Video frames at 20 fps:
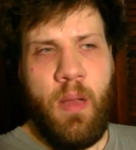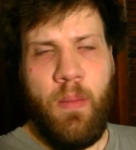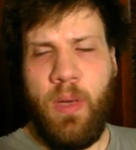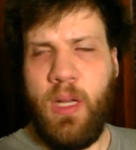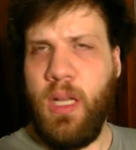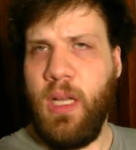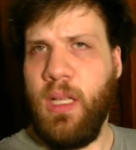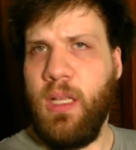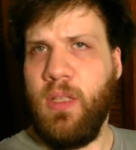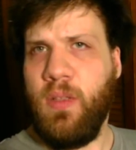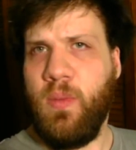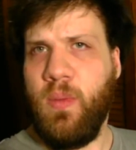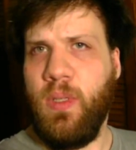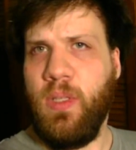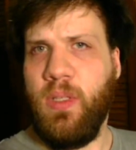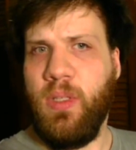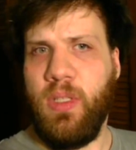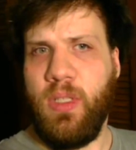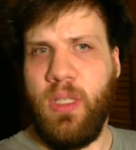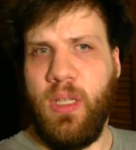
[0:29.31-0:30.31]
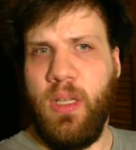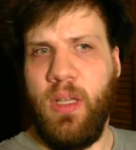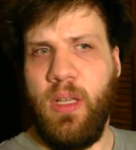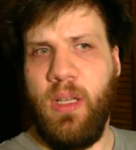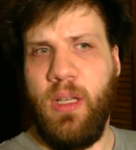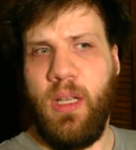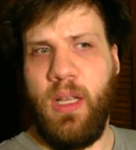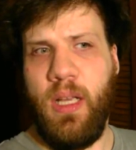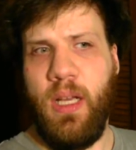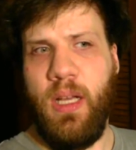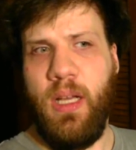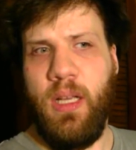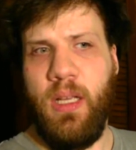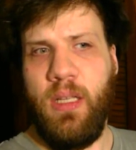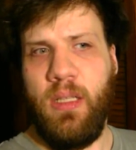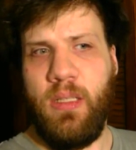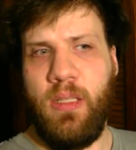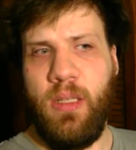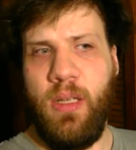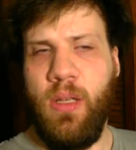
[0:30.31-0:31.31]
But I just wanted to show you
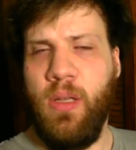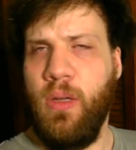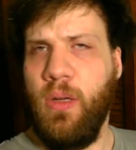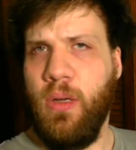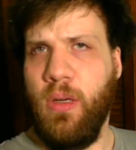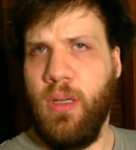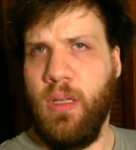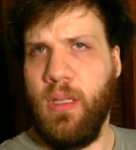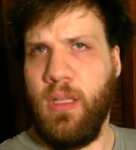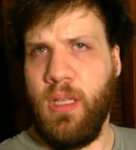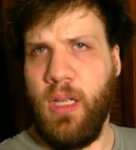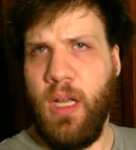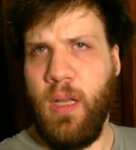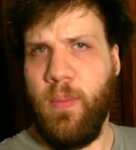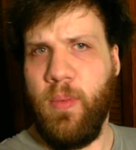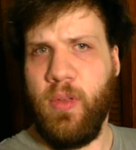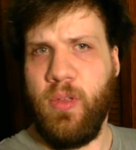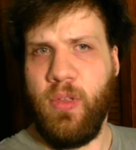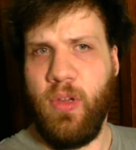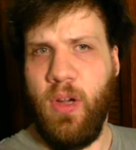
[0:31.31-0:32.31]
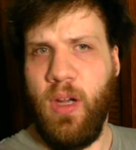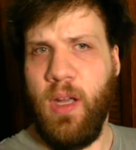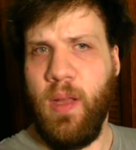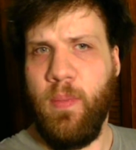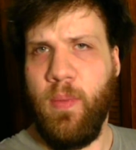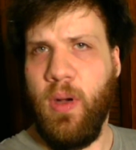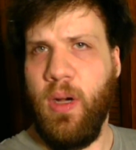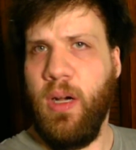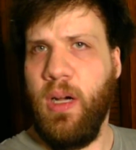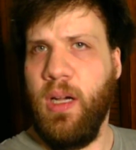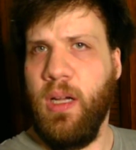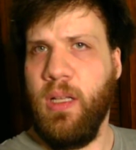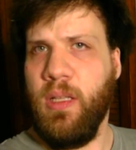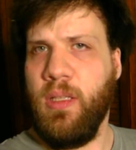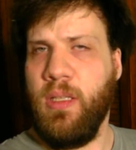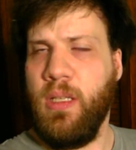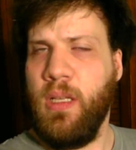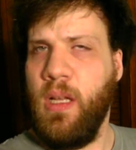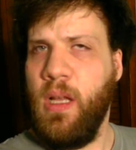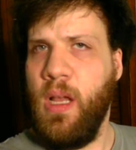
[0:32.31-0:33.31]
guys on the type of
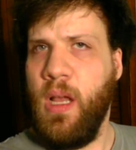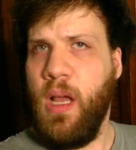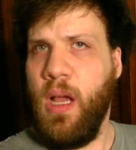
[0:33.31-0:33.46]
tripods